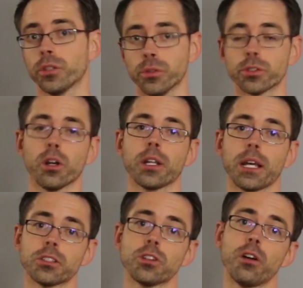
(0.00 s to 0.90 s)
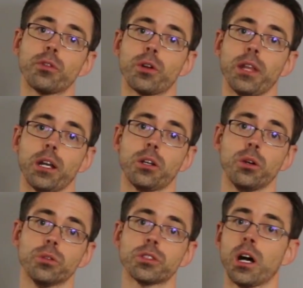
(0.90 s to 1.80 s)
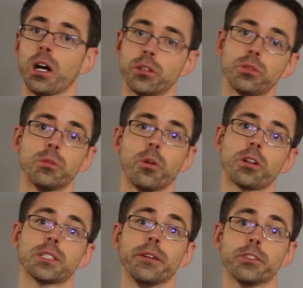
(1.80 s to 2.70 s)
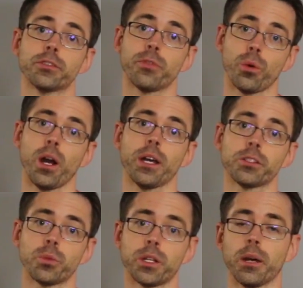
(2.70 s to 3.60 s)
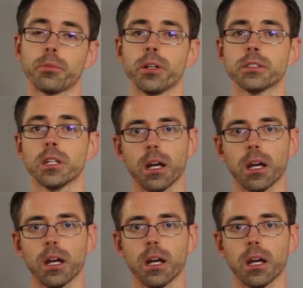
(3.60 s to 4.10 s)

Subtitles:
Unitronic has software that goes onto the Mark 7s for IS-20 upgrades.